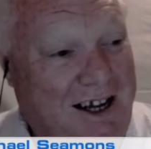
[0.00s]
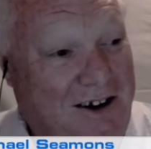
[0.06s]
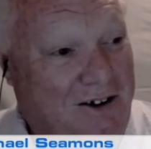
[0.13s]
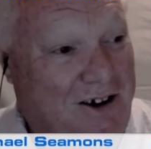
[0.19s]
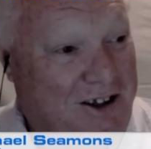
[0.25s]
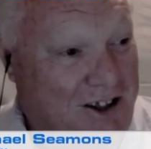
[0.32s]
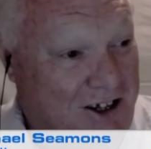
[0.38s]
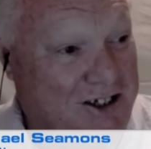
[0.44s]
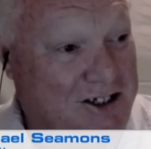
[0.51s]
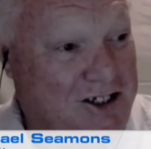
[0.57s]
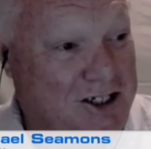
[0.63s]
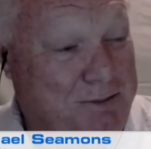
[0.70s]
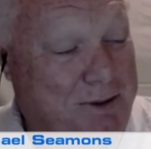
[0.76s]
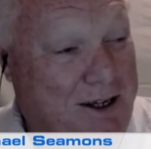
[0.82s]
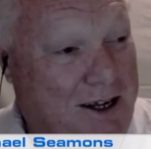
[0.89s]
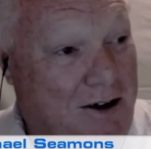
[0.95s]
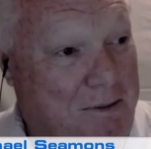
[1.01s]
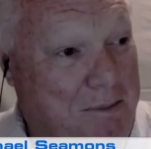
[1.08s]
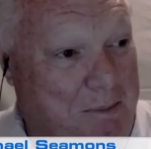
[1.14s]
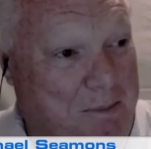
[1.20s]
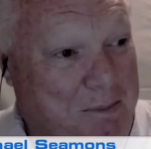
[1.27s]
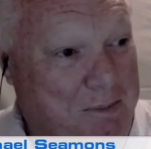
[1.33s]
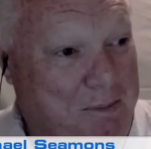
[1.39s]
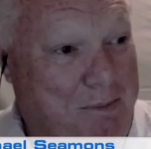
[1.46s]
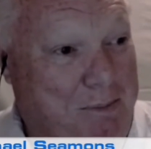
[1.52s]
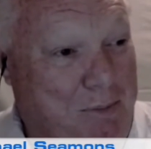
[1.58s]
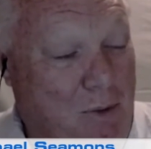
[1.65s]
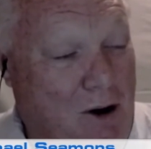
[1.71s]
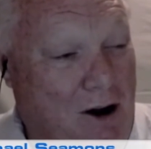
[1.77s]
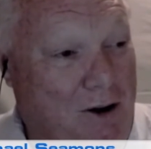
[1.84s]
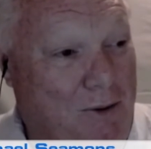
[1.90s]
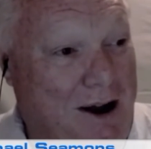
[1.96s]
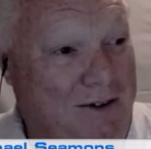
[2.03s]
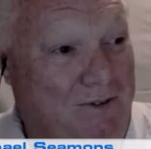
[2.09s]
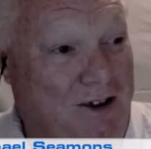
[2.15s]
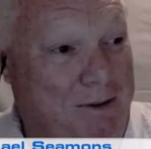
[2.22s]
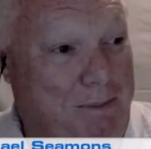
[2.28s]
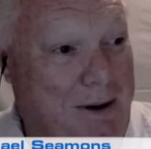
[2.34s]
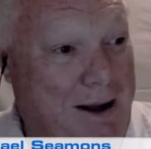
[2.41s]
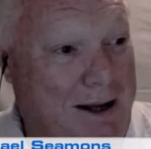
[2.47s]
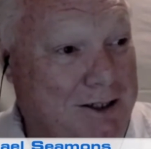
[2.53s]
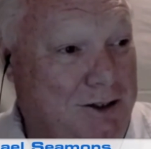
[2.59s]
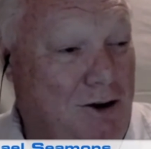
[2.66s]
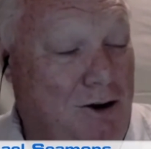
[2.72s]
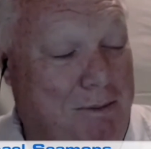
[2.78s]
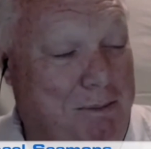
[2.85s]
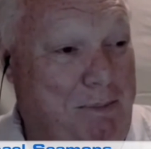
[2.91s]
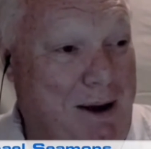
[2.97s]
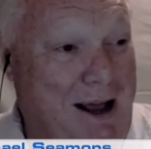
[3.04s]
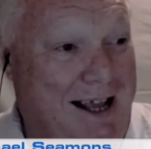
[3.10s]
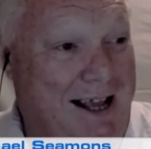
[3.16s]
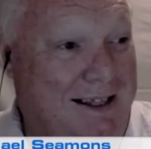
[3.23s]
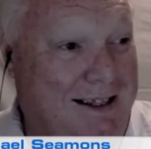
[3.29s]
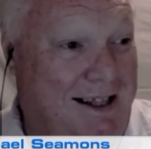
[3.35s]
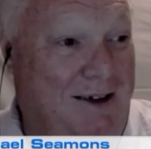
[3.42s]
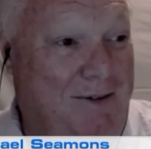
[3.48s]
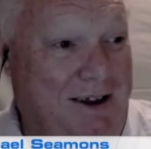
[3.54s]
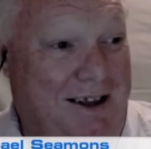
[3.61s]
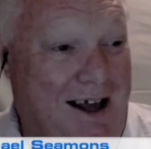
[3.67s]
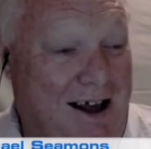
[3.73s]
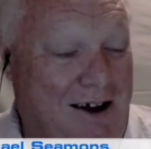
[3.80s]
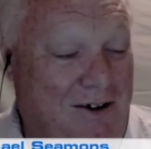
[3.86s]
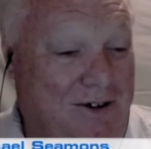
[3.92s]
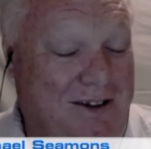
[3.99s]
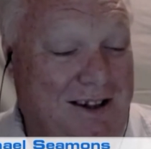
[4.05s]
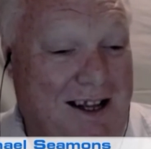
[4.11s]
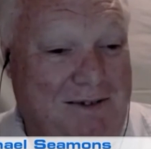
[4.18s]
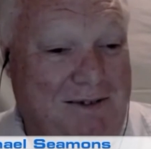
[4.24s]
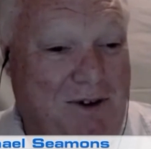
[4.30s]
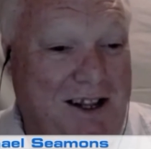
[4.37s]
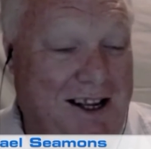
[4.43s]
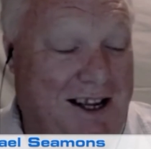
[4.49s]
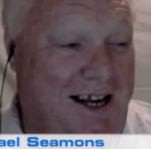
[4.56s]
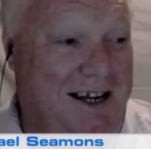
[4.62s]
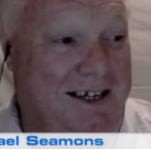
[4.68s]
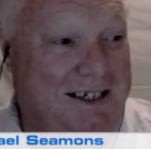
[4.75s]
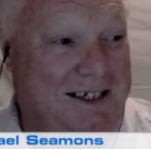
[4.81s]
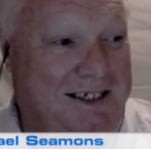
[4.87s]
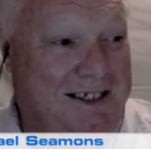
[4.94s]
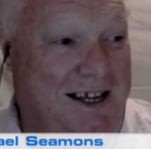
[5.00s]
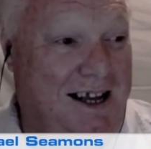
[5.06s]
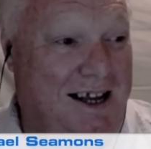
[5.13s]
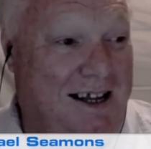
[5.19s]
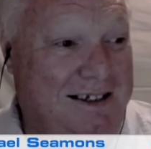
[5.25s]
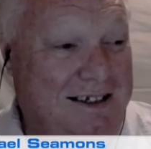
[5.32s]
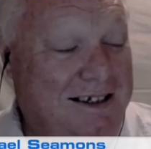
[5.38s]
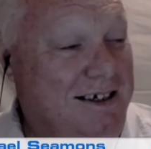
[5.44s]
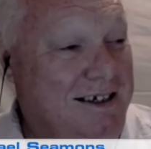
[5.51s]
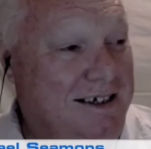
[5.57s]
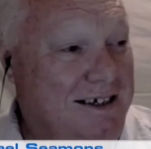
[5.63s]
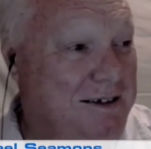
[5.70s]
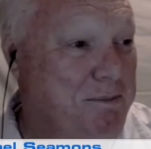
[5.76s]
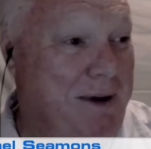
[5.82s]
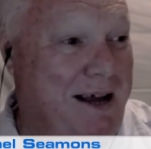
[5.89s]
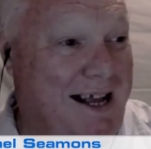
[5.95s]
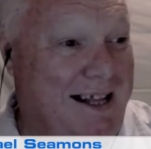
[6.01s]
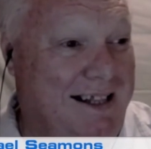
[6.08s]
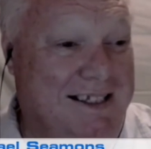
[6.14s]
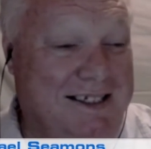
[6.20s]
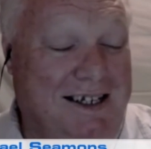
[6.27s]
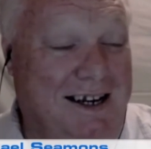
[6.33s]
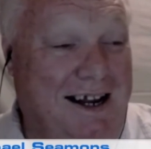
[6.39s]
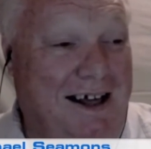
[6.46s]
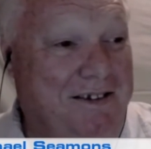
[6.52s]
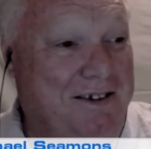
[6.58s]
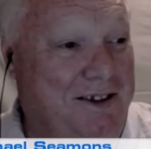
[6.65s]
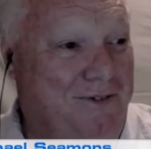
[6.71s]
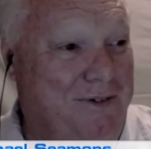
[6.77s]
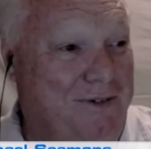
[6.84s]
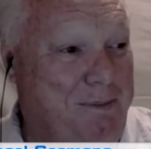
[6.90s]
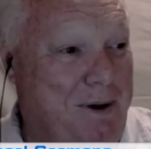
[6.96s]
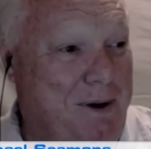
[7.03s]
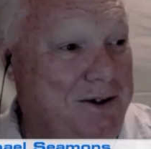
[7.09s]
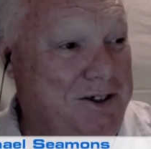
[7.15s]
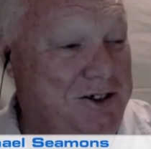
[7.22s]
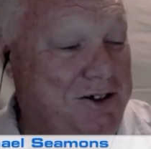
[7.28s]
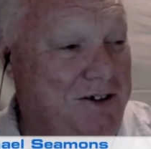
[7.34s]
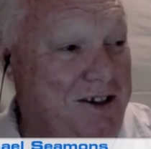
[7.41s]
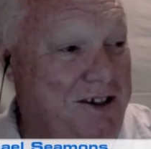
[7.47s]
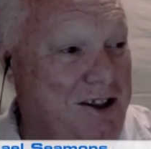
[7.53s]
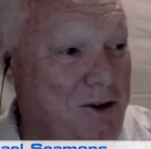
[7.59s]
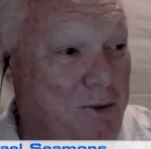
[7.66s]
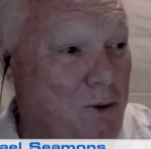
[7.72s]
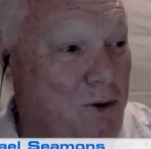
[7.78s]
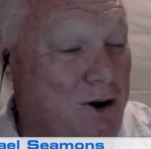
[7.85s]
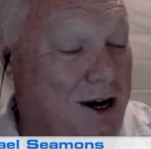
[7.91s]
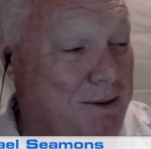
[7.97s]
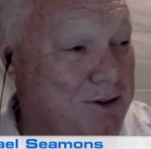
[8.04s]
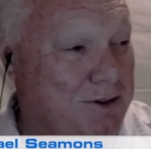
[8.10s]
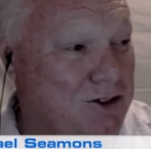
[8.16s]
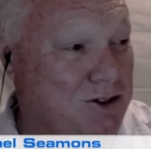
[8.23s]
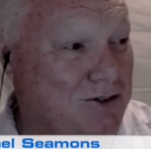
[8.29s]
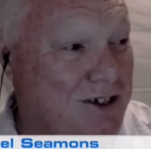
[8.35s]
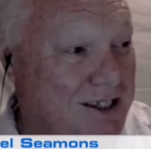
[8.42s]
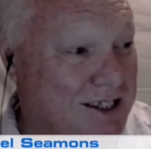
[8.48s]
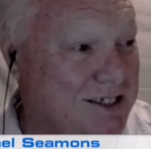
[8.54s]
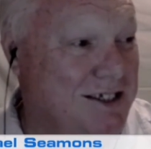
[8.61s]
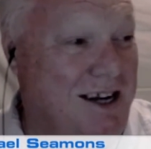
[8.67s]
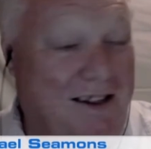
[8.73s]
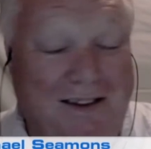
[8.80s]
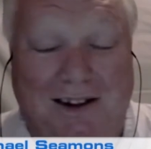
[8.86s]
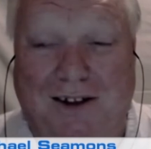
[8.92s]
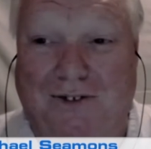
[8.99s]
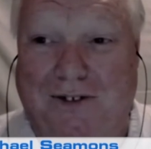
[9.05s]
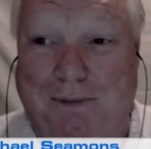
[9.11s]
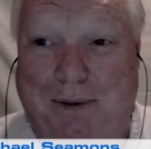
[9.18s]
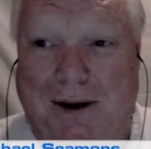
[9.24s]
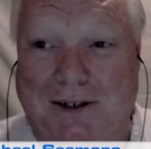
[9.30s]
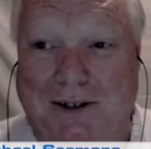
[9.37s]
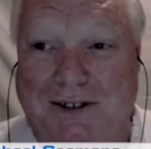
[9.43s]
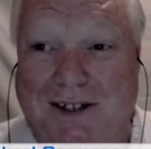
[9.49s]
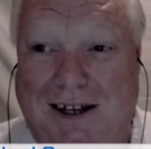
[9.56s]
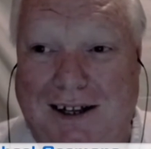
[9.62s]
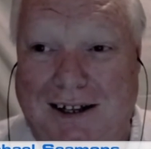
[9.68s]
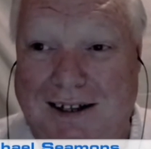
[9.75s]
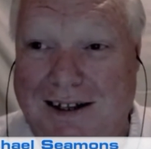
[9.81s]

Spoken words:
Like you could just be going while you're waiting for your bus. Oh, bang, there we go. And then when you get into town, bang, there's another different poster. And then you're walking up the street, there's another different poster.